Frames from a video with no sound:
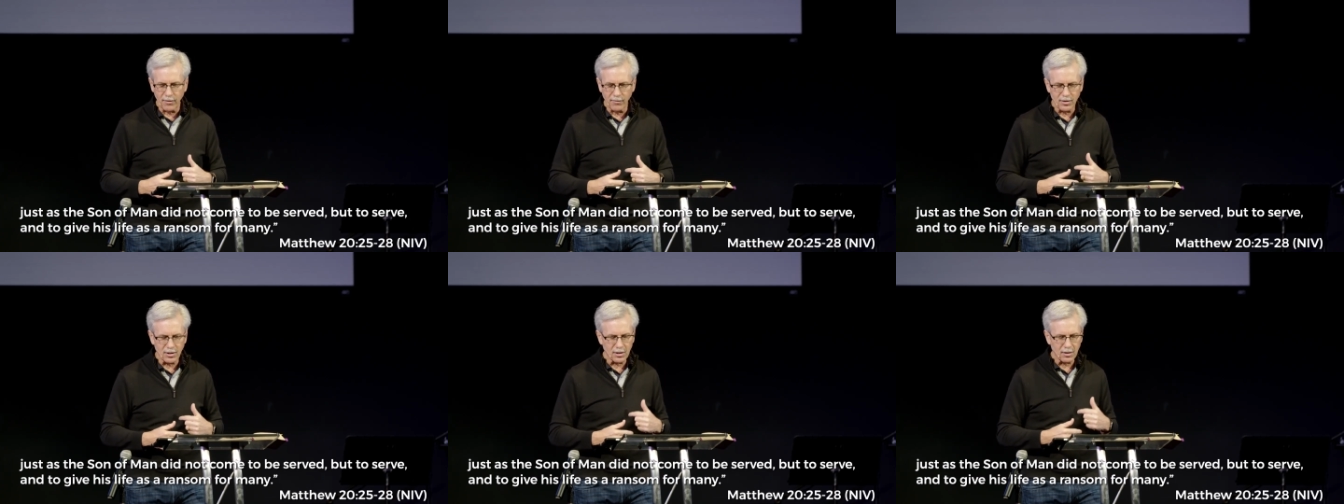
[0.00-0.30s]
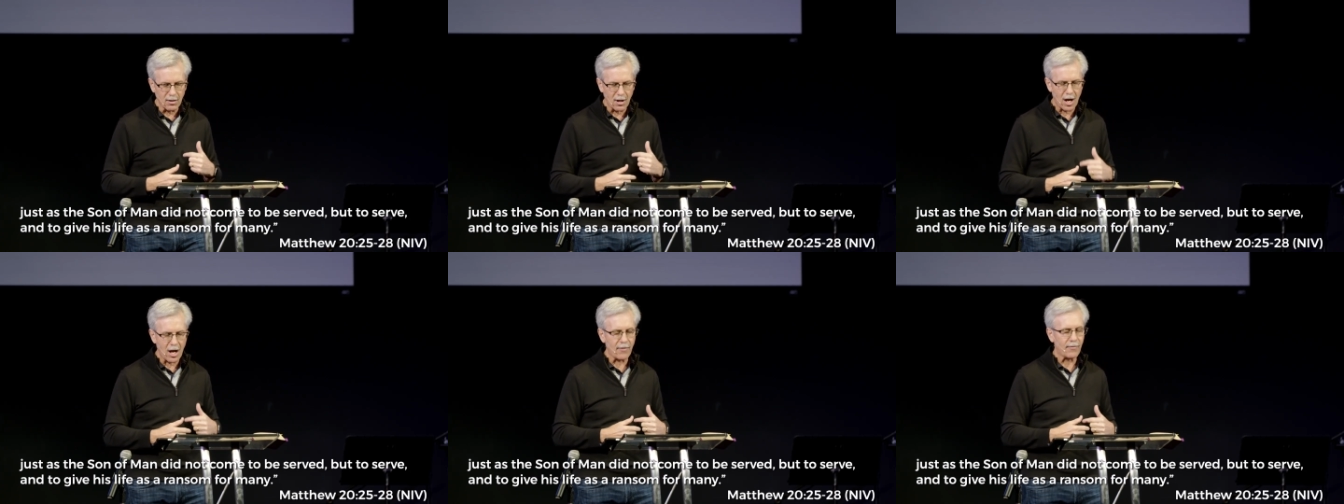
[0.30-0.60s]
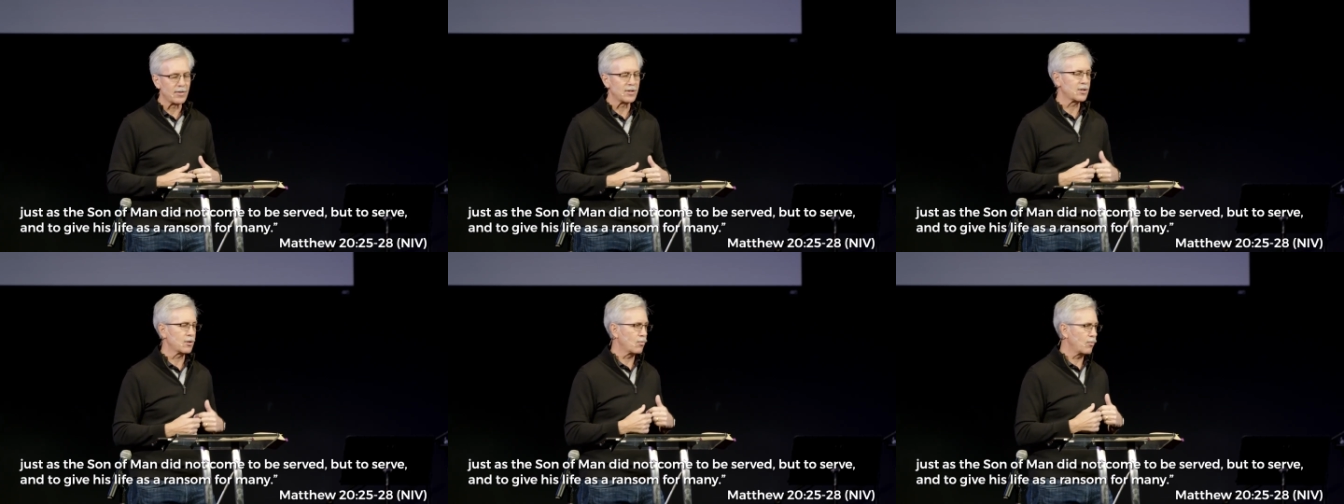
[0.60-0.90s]
his life
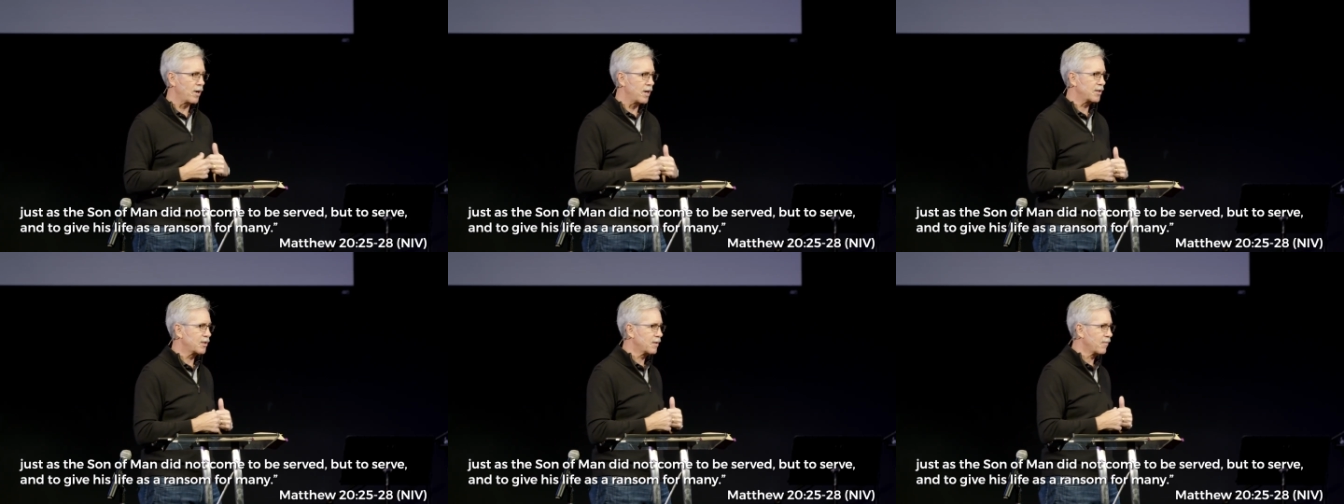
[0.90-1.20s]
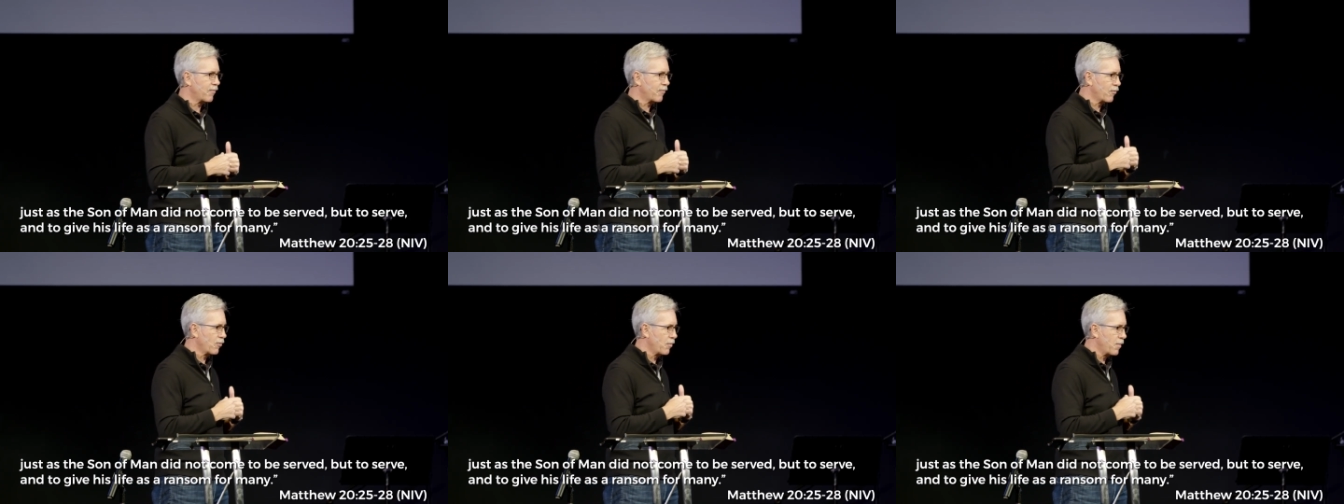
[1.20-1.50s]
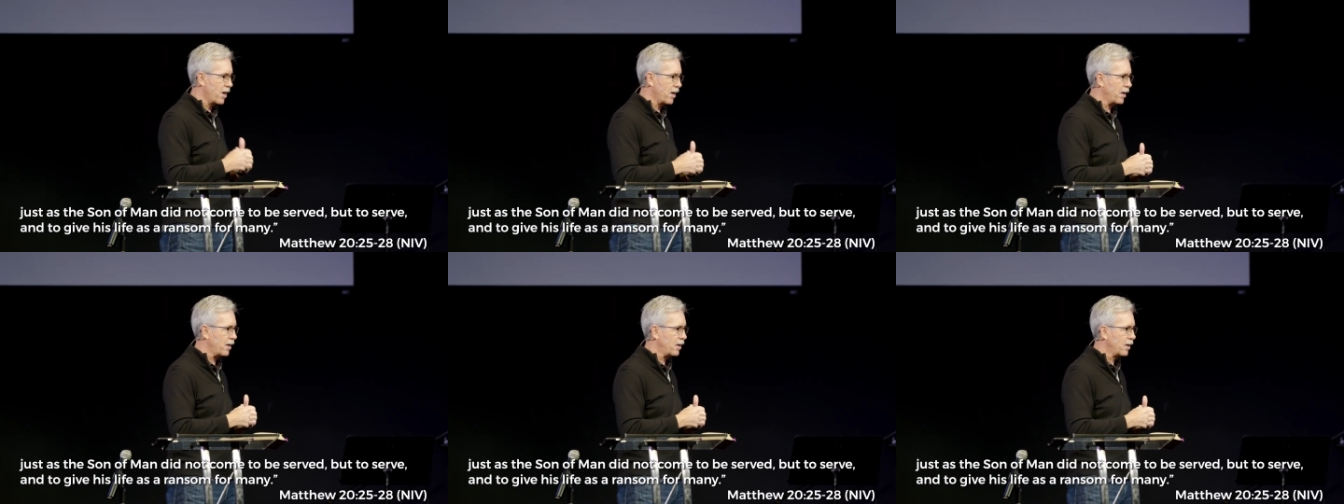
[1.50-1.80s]
as a ransom for
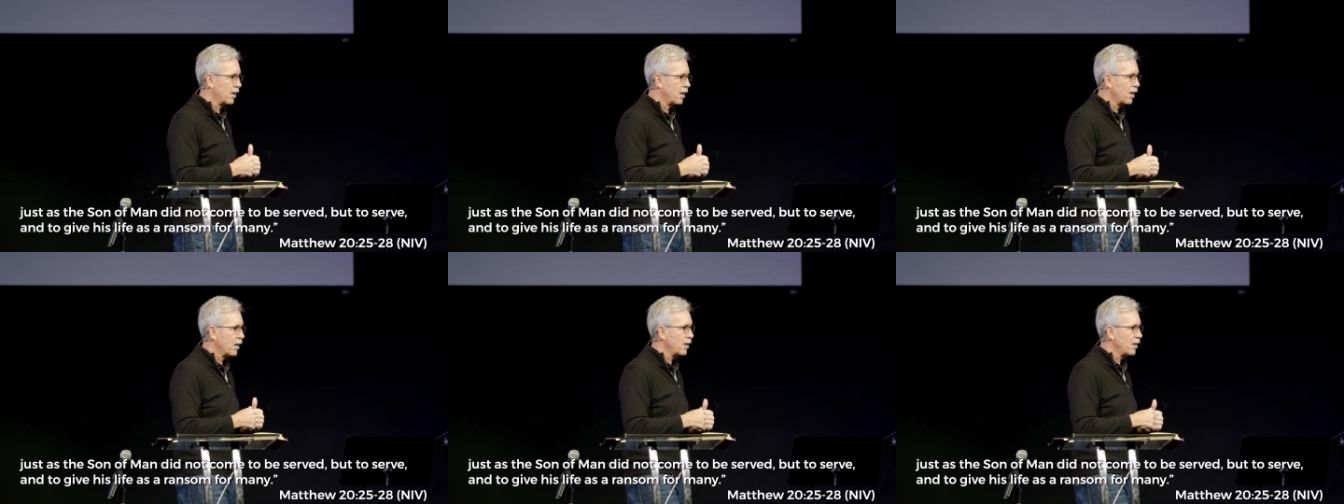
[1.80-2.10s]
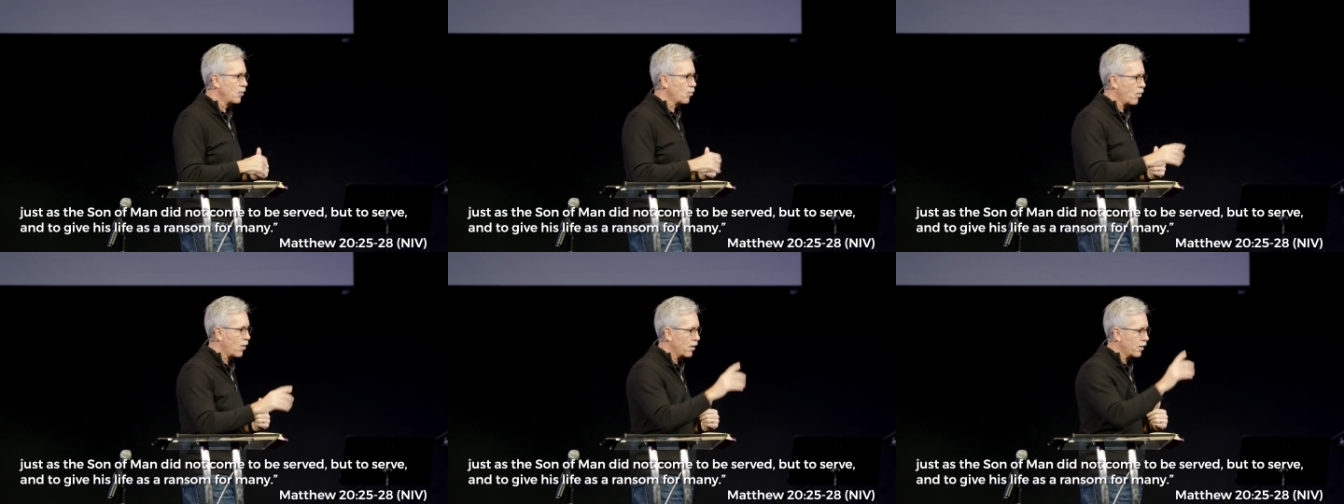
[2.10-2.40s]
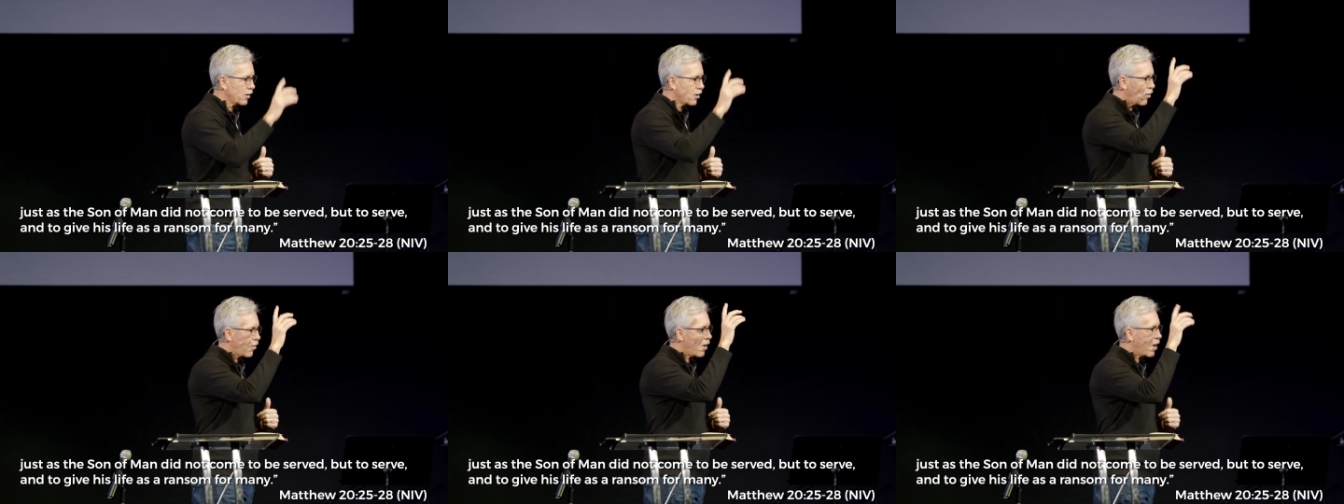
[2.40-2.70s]
many. You want to
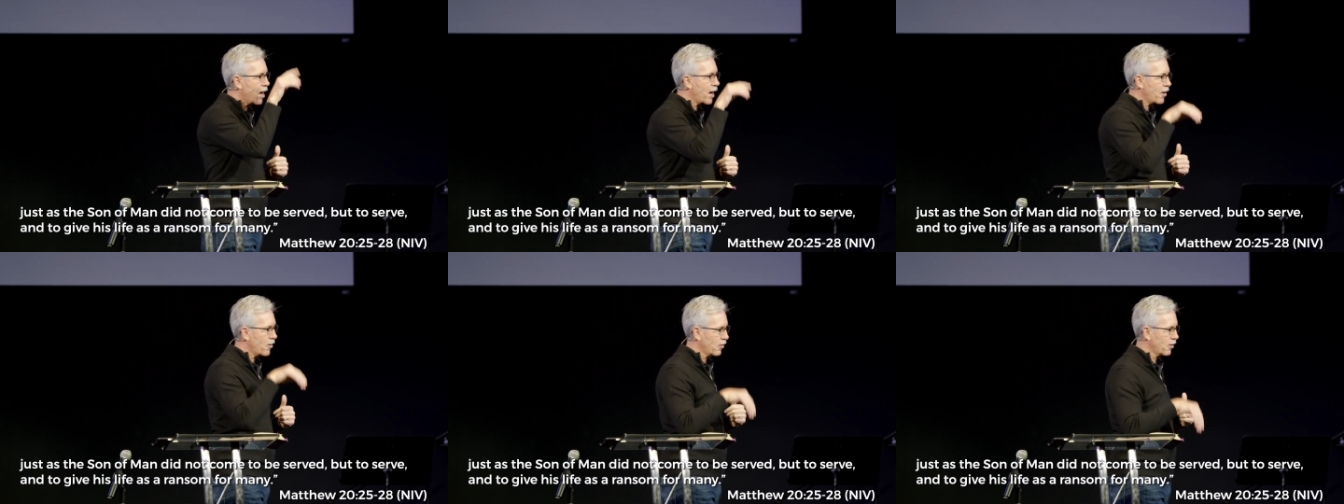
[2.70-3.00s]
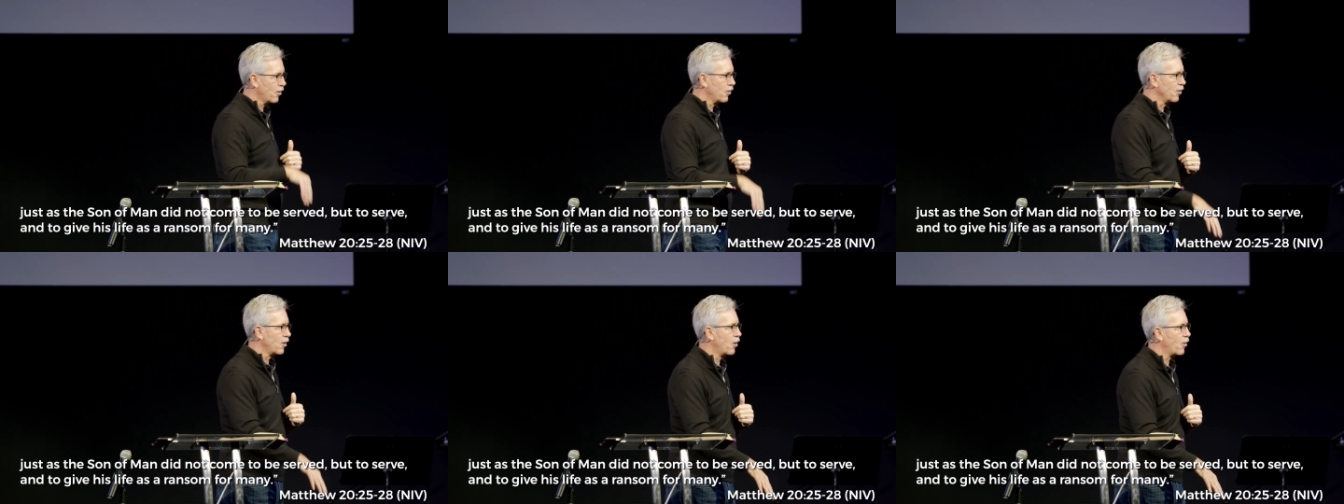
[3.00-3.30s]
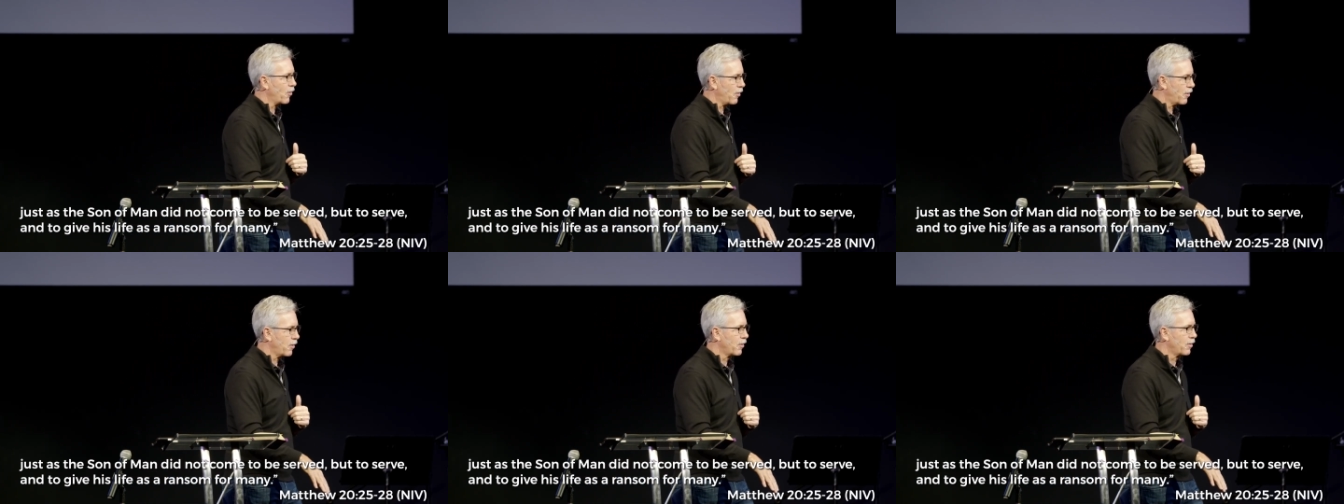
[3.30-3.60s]
go higher, go
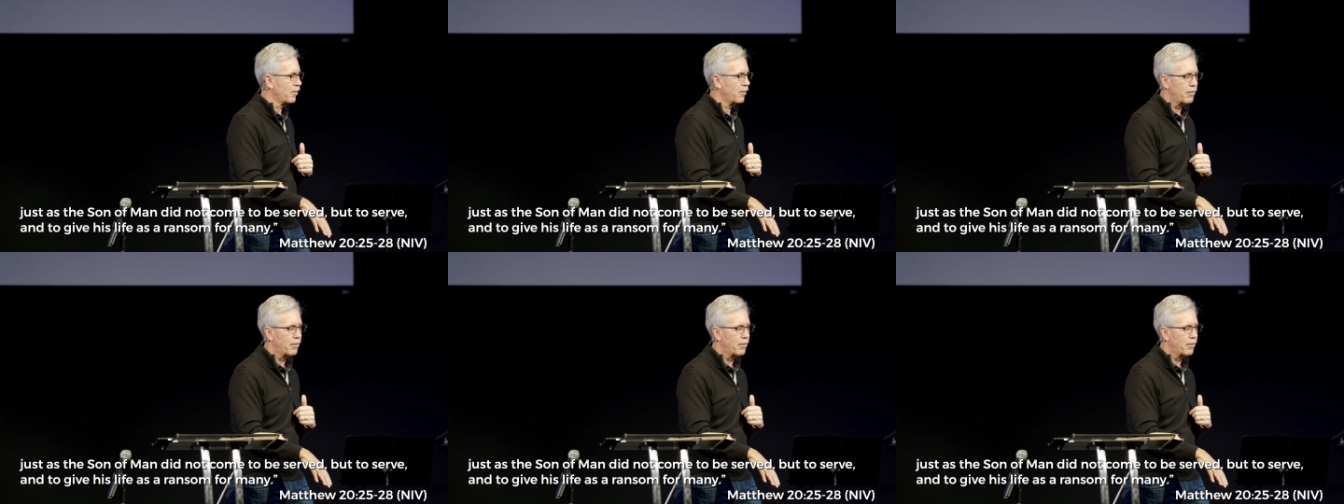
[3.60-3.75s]
lower.